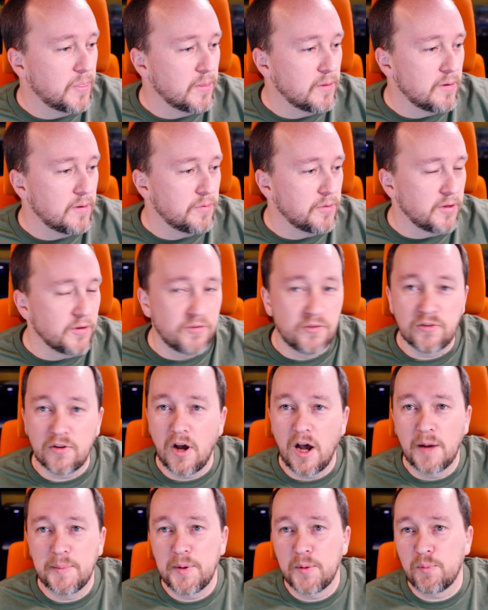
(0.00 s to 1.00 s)
This is a
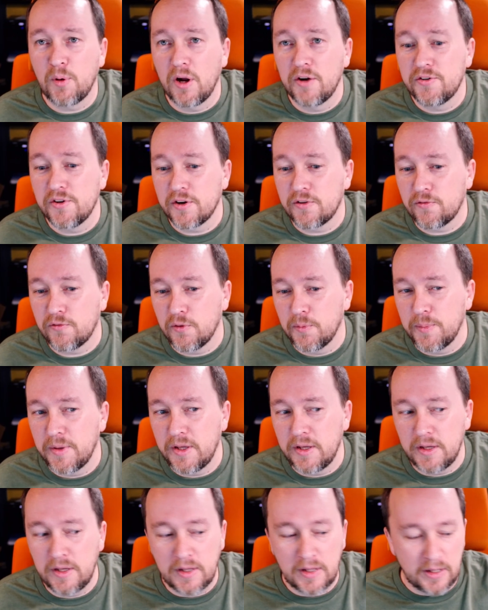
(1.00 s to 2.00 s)
hobby project for
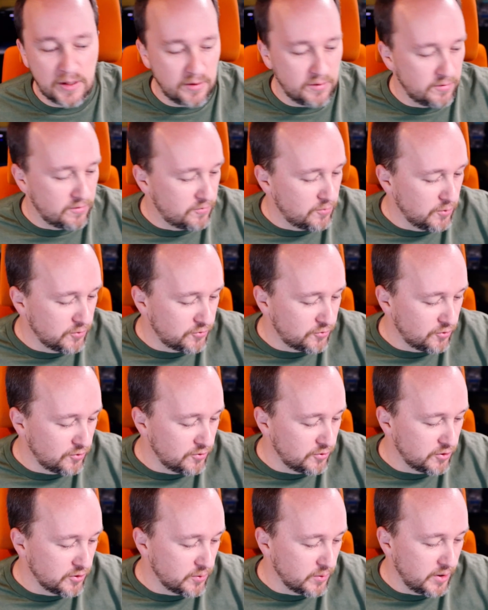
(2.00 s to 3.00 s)
me to a
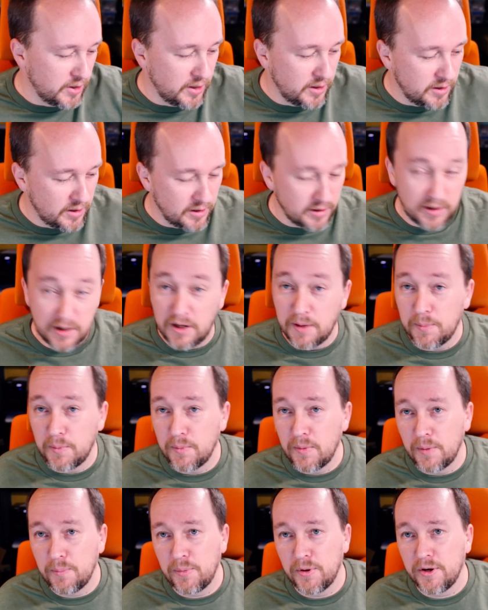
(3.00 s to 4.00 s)
certain degree. Again, I'm
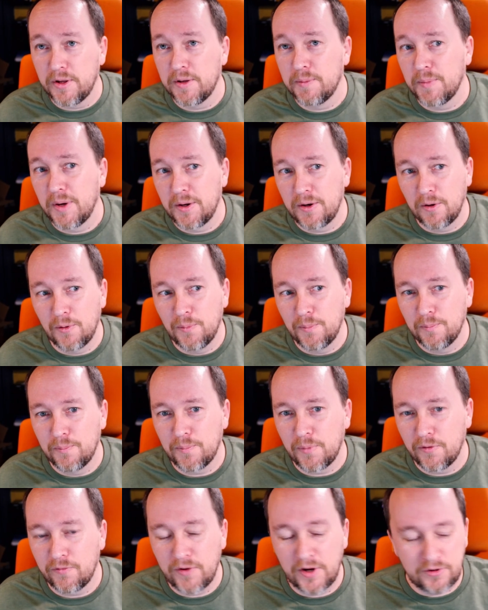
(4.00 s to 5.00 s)
putting my own
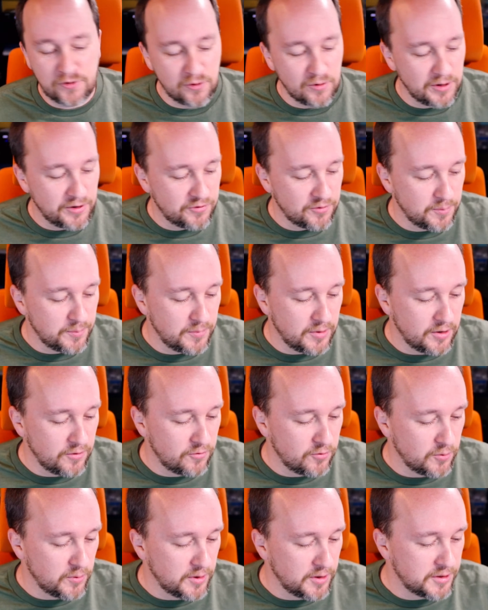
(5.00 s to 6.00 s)
professionalism
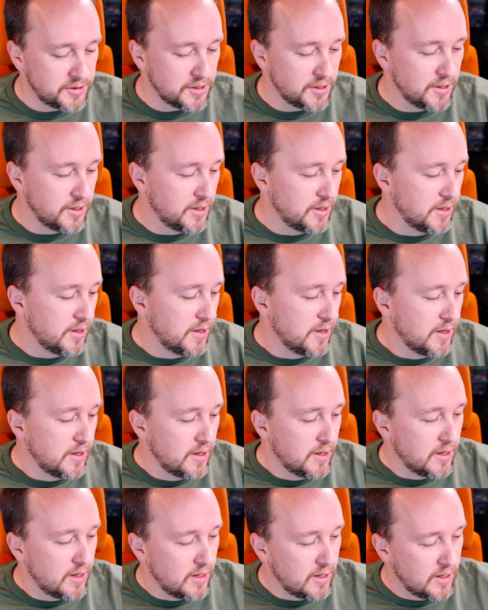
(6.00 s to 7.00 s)
into it.
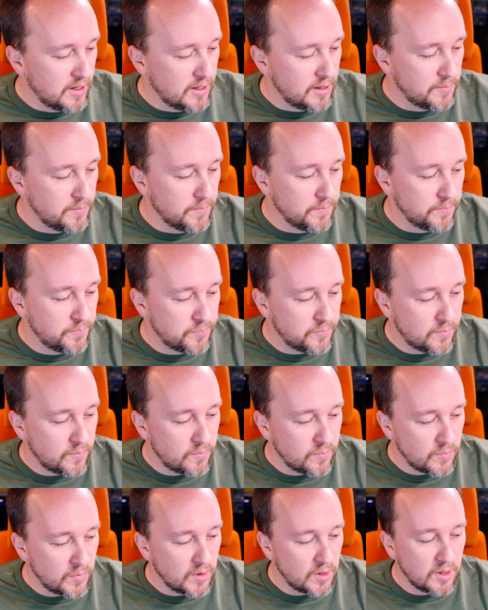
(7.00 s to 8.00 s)

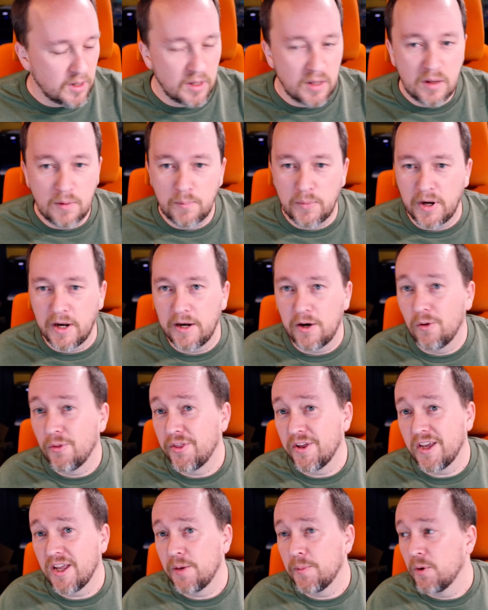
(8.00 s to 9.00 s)
But I don't
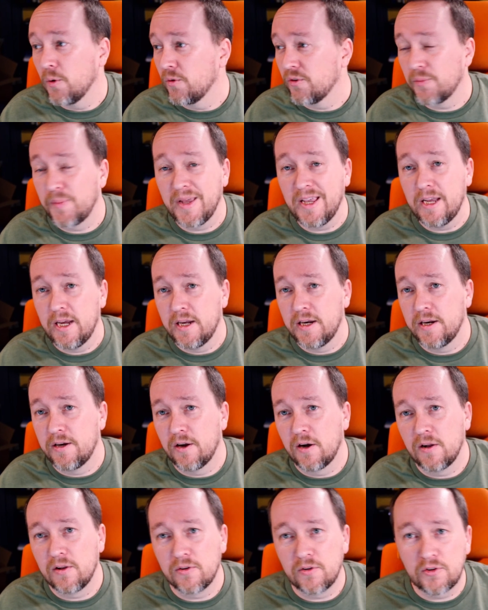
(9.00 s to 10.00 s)
think anybody wants to pay
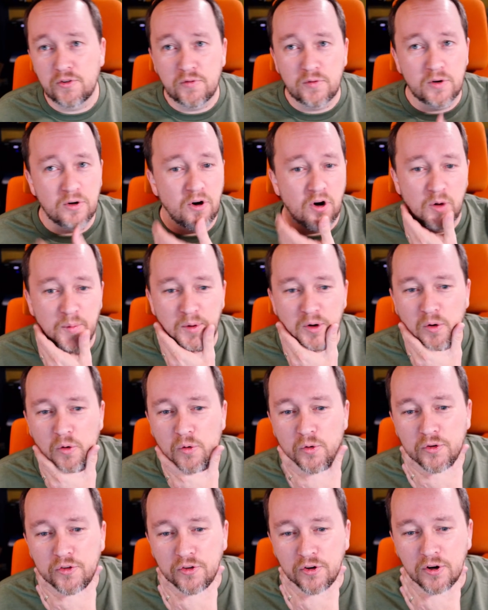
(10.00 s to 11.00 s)
$80 for an armored
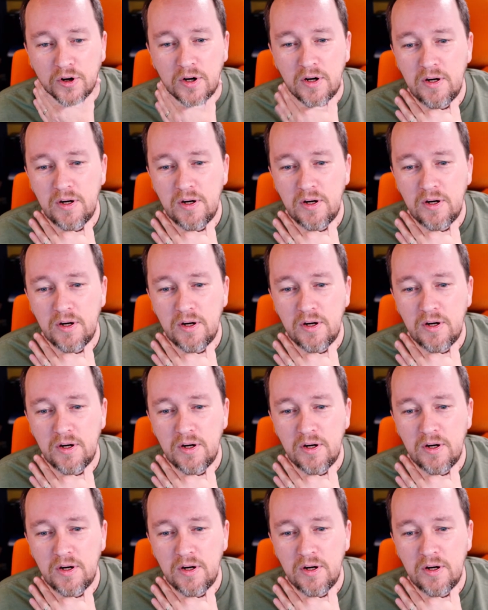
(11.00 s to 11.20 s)
holster.